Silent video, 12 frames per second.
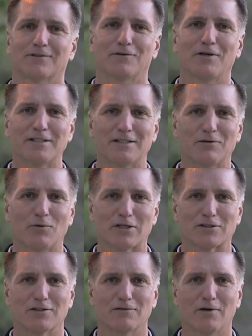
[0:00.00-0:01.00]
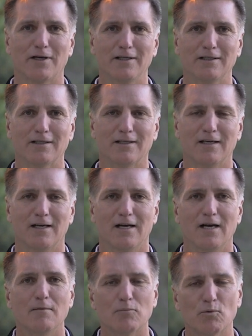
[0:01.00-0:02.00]
Crazy question, right?
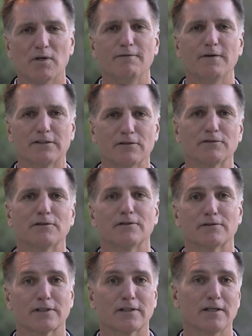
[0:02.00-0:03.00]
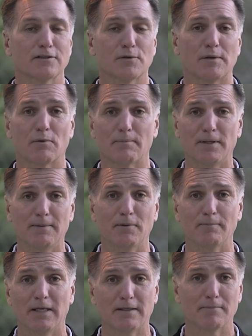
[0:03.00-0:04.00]
But what if I told you there's a country where people
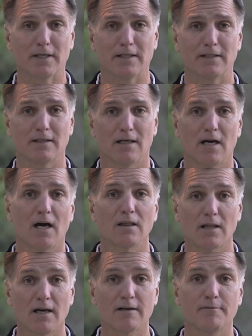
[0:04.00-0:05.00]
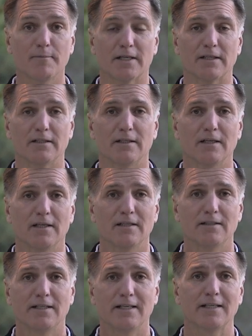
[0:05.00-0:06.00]
make money, a lot of money,
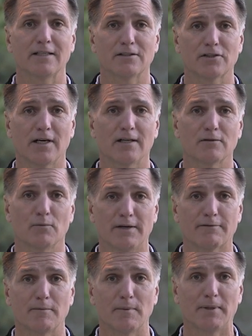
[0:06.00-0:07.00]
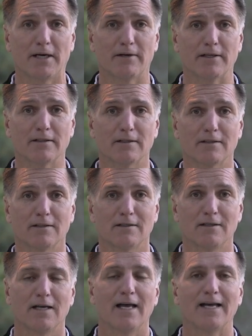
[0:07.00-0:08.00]
taking a child away from a parent,
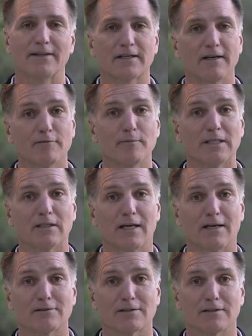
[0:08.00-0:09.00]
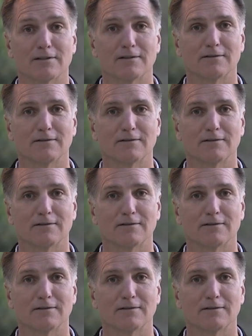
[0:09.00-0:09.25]
and the government allows it?